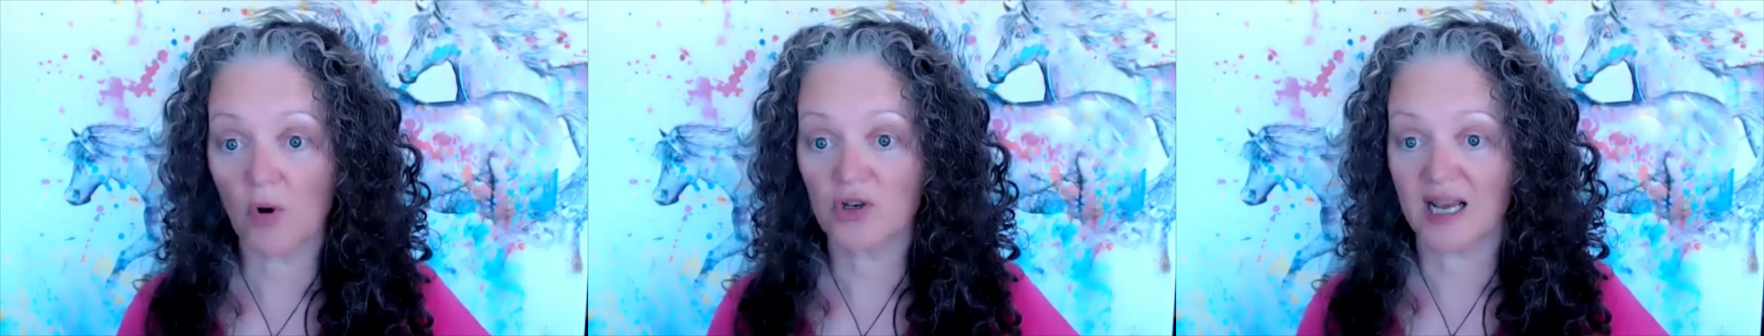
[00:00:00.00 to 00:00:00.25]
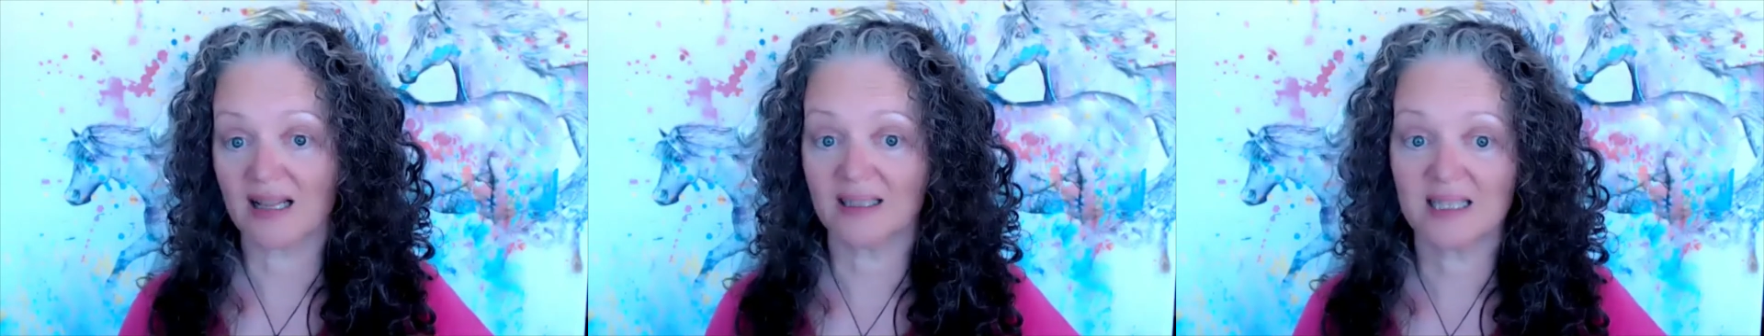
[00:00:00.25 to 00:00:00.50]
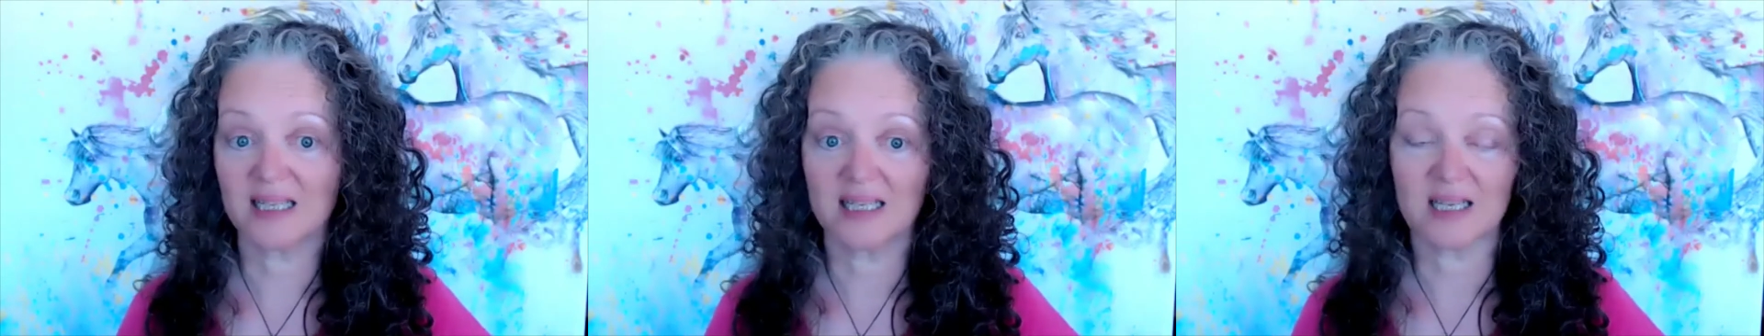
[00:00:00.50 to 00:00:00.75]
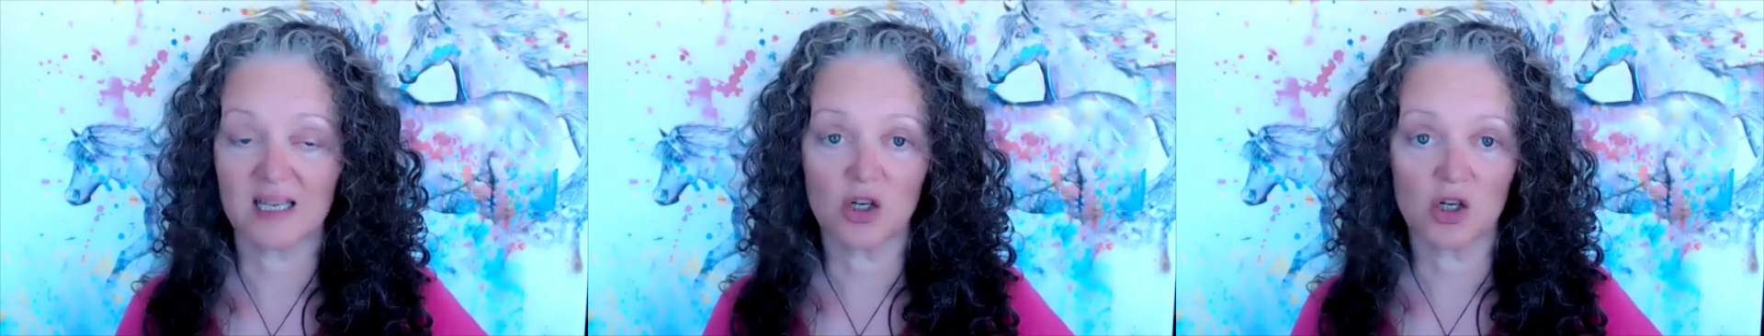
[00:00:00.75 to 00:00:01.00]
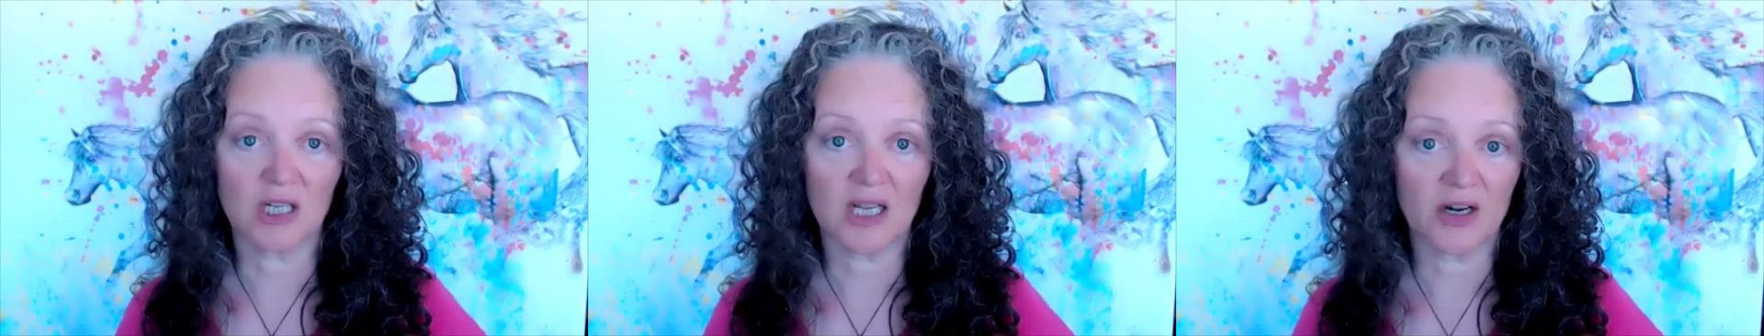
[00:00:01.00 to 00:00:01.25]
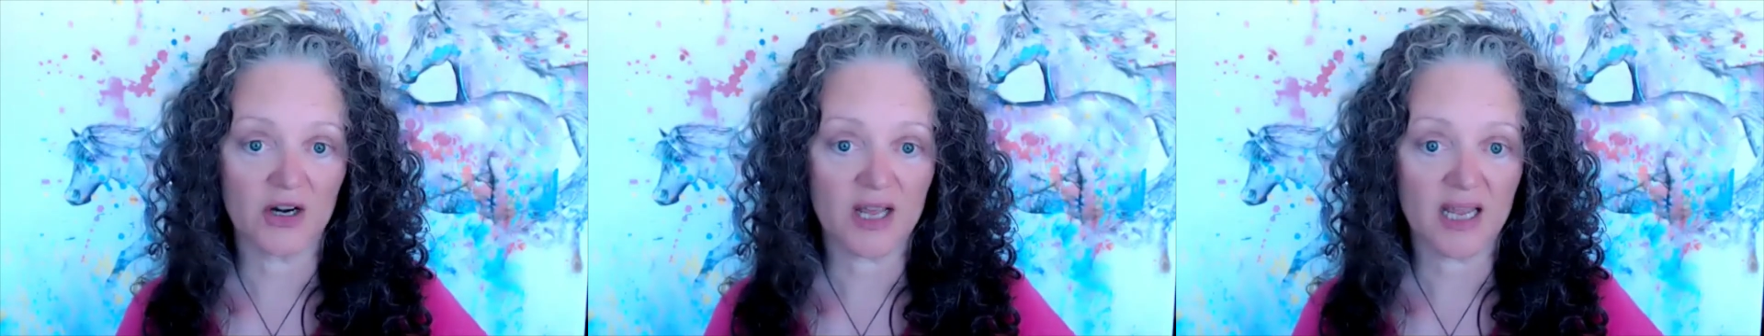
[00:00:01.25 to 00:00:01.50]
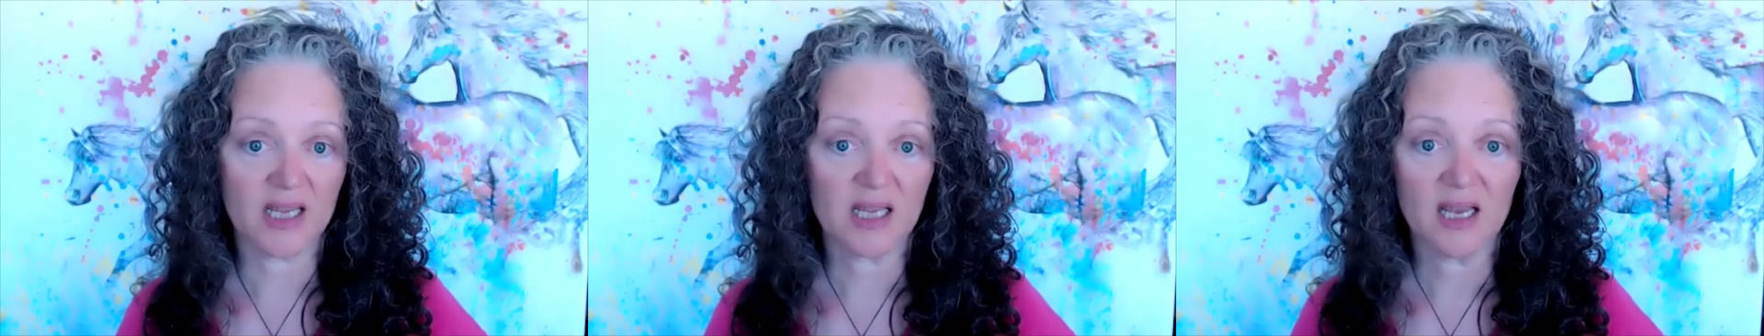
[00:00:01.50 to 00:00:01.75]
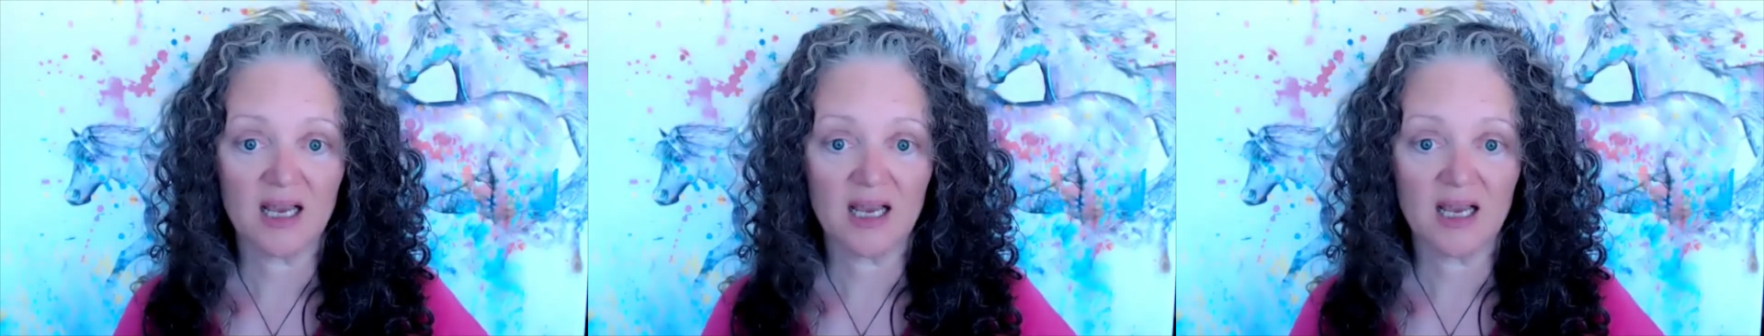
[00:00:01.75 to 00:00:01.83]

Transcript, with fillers: modalities in your learning,